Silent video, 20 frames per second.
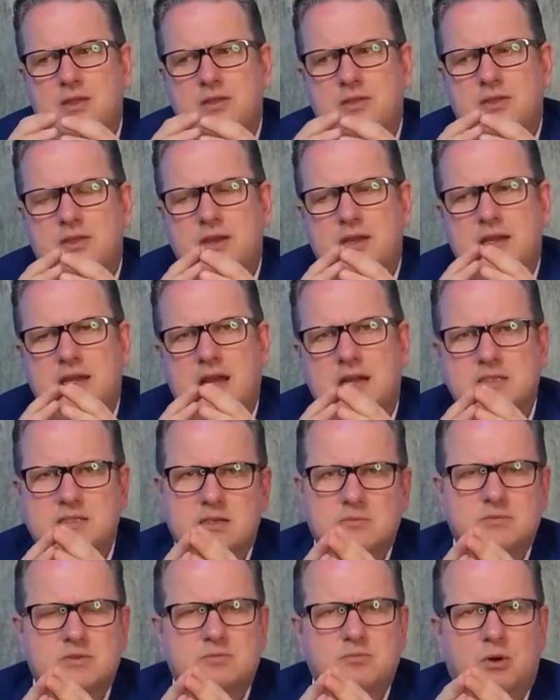the
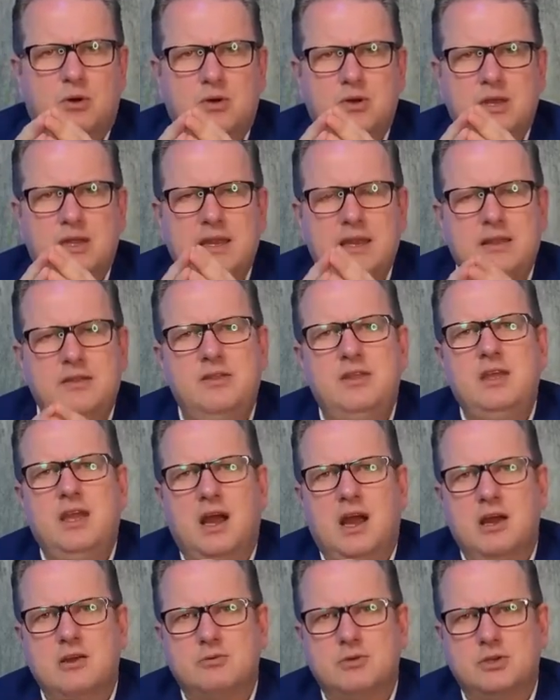customs border in the
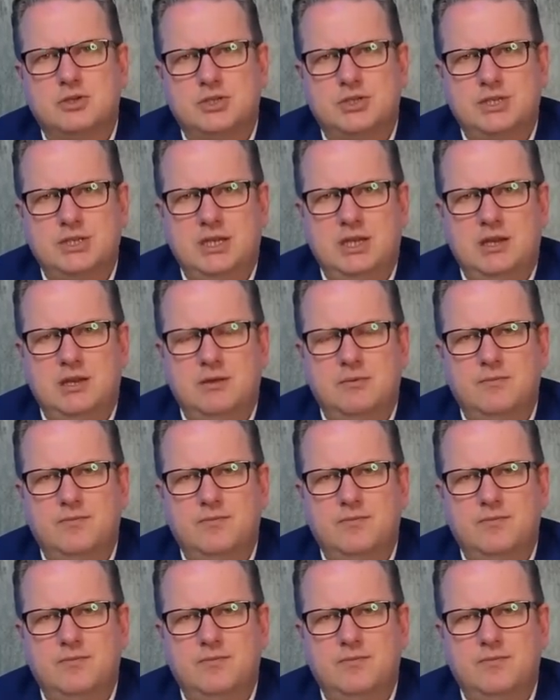Irish Sea